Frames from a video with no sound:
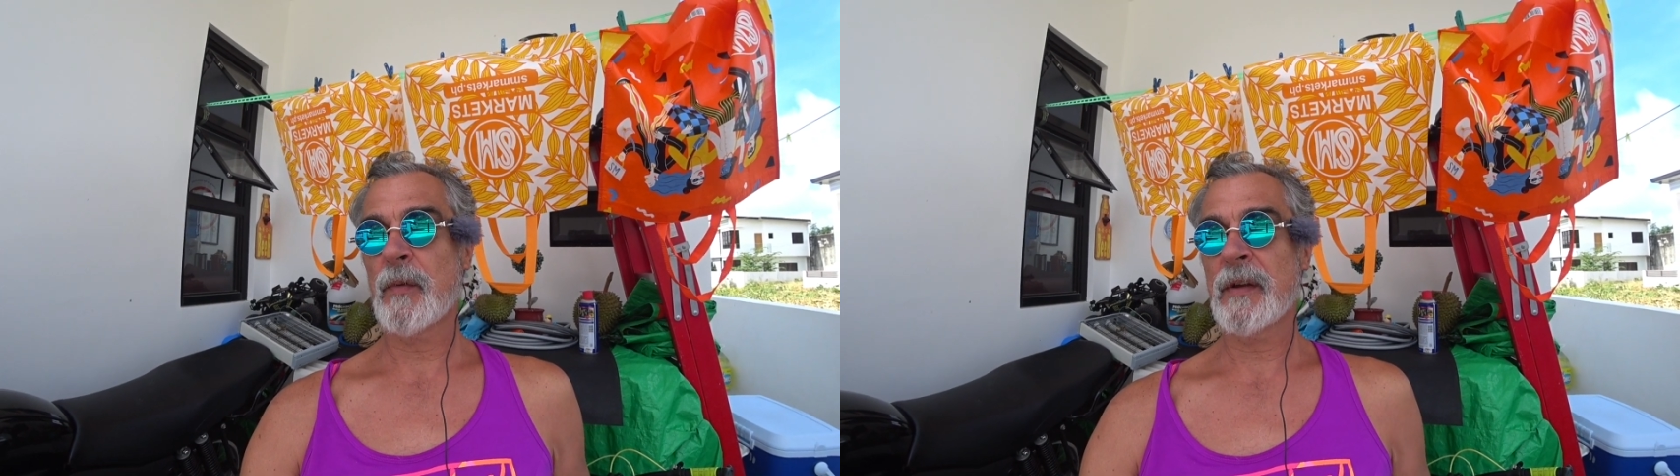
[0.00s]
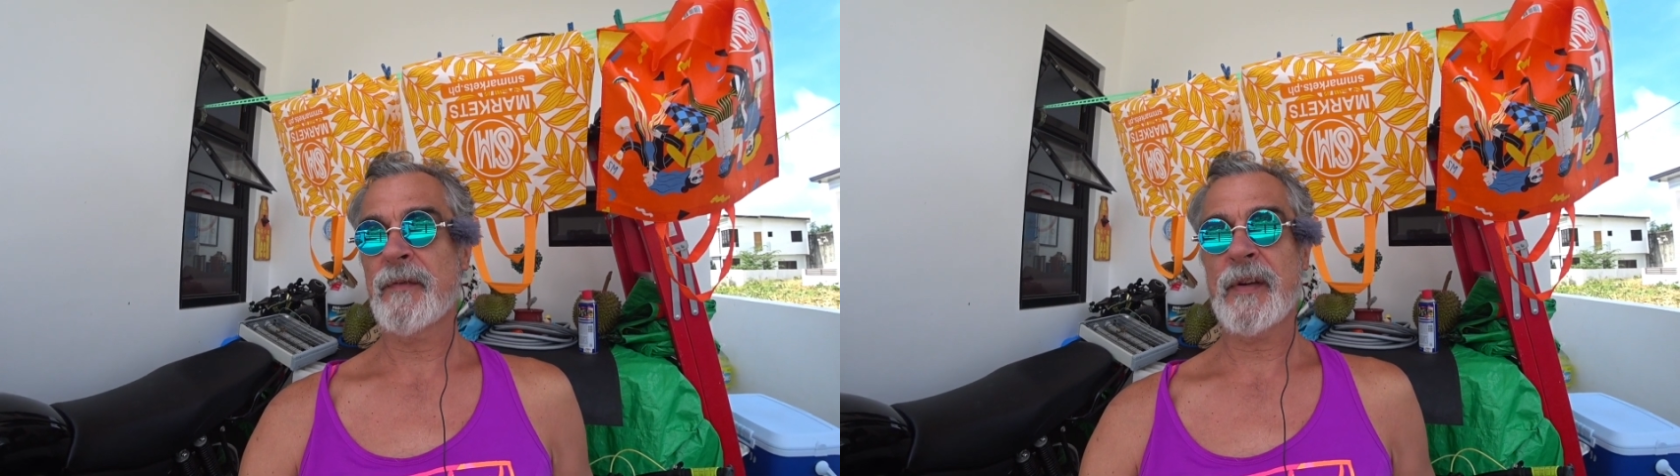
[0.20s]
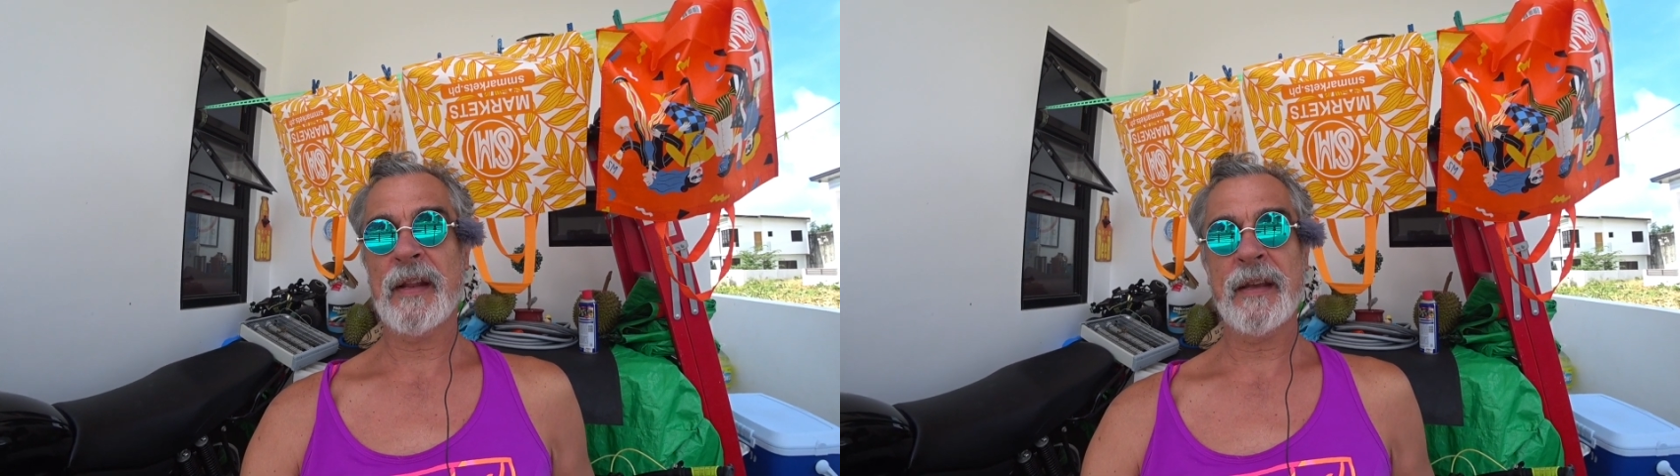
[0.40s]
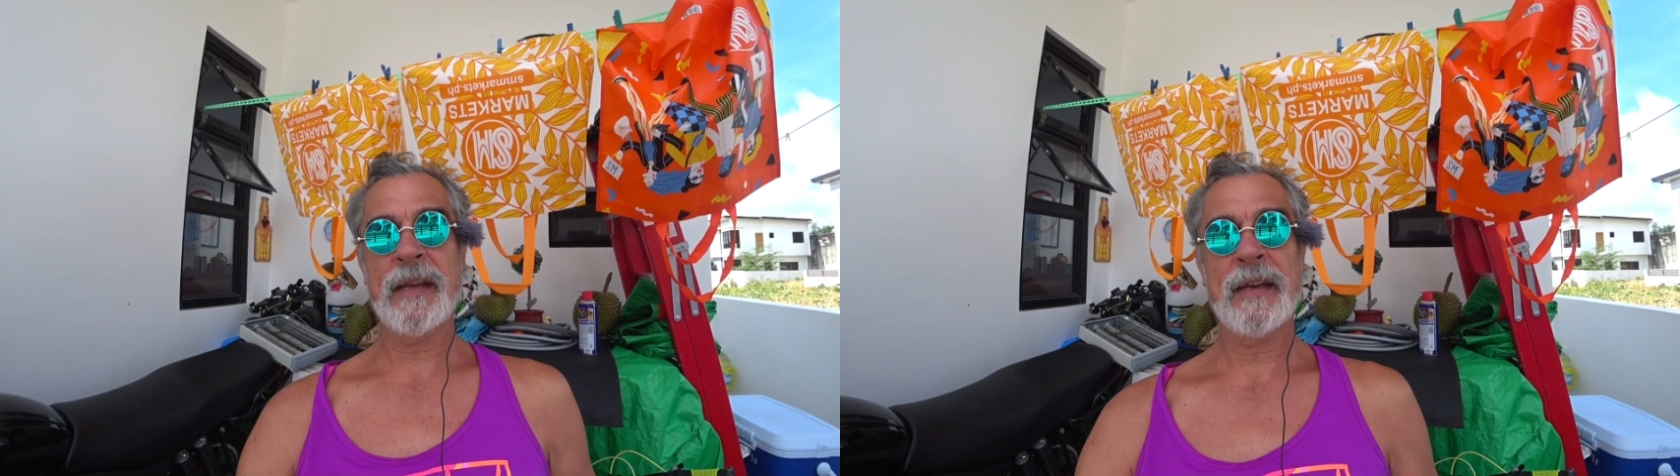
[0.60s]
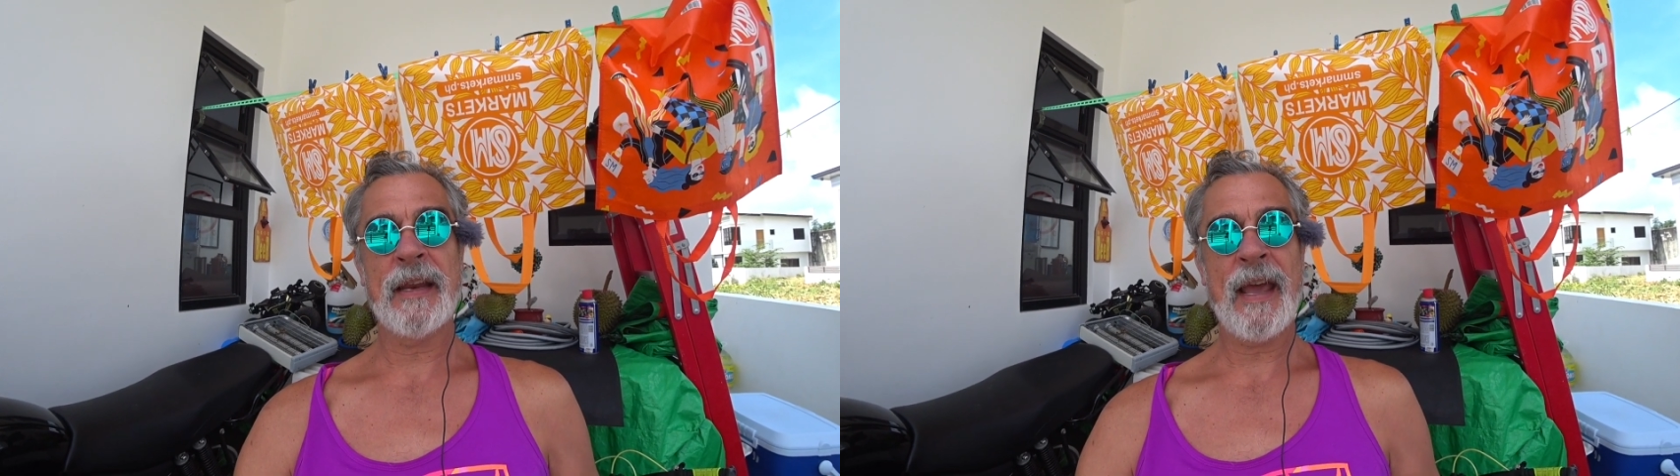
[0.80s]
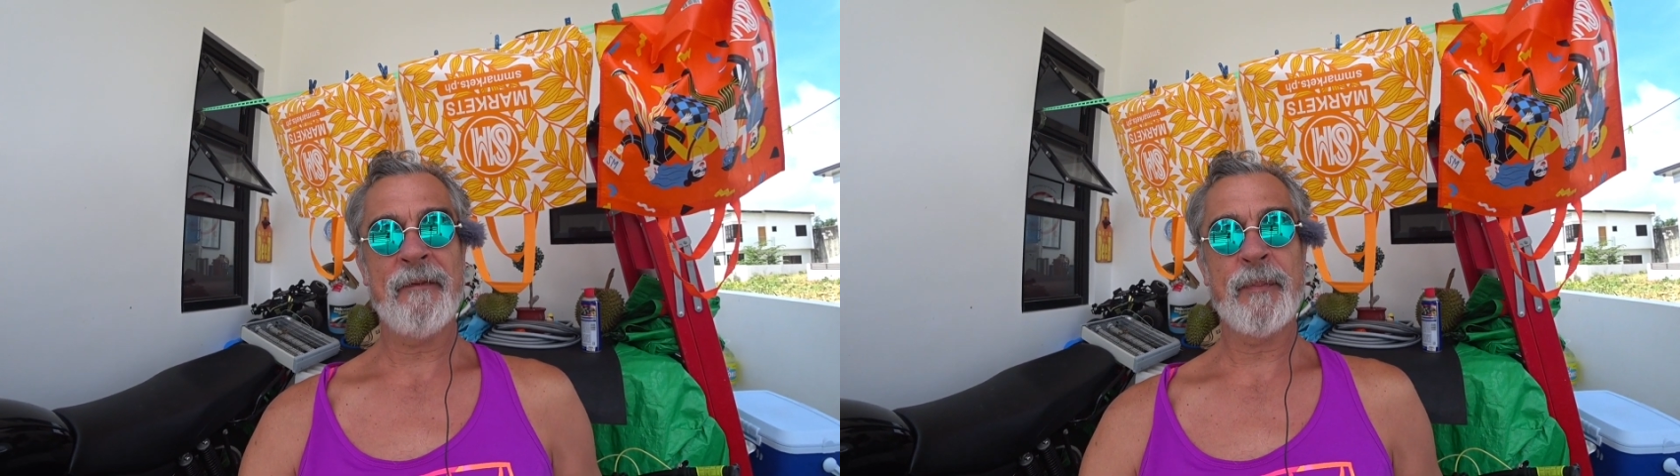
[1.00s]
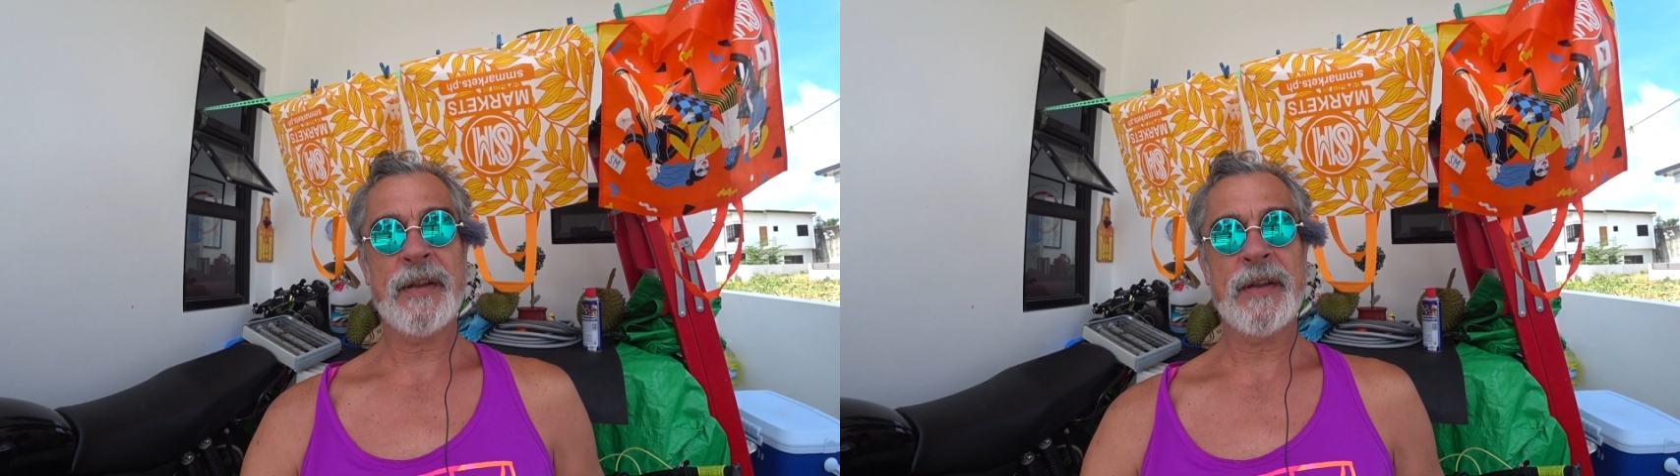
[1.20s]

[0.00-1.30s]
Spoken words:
The one fella, he didn't have